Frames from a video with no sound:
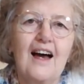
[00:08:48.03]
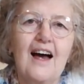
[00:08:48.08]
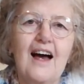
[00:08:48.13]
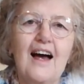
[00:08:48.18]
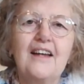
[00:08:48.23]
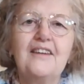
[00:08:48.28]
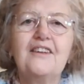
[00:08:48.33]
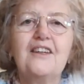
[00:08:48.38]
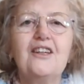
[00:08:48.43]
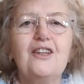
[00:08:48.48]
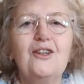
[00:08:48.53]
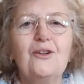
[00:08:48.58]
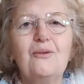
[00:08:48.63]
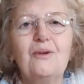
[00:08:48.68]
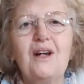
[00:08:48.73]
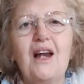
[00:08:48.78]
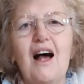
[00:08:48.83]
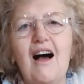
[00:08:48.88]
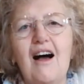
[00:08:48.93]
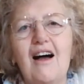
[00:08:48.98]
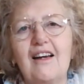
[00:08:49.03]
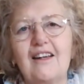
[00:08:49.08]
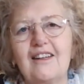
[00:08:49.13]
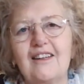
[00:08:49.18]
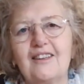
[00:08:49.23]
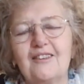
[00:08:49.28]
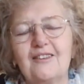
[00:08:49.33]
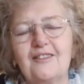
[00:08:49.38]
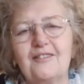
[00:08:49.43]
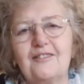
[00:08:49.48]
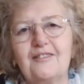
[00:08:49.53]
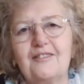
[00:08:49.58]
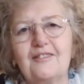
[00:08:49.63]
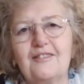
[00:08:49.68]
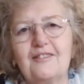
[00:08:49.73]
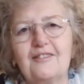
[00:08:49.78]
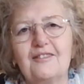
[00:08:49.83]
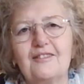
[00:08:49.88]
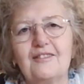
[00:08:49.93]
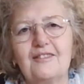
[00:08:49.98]
and that you and I,
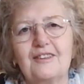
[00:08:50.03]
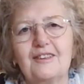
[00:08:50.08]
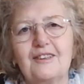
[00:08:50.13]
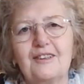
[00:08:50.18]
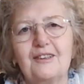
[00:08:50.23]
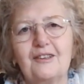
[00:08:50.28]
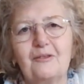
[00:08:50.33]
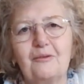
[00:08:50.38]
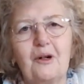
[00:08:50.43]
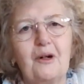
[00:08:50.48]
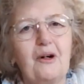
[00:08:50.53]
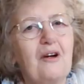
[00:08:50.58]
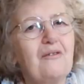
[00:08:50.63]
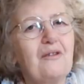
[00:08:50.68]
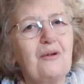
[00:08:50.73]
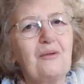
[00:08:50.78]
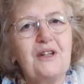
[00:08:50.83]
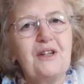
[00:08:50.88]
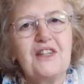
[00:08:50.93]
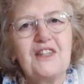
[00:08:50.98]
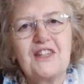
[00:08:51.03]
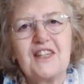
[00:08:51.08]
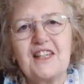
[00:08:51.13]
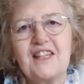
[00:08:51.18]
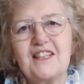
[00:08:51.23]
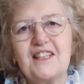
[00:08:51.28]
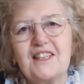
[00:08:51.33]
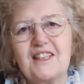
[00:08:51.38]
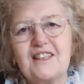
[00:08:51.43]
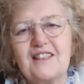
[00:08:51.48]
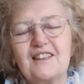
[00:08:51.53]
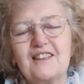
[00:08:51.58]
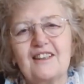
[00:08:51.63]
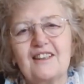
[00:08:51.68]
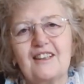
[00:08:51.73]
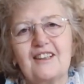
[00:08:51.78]
wherever we sit,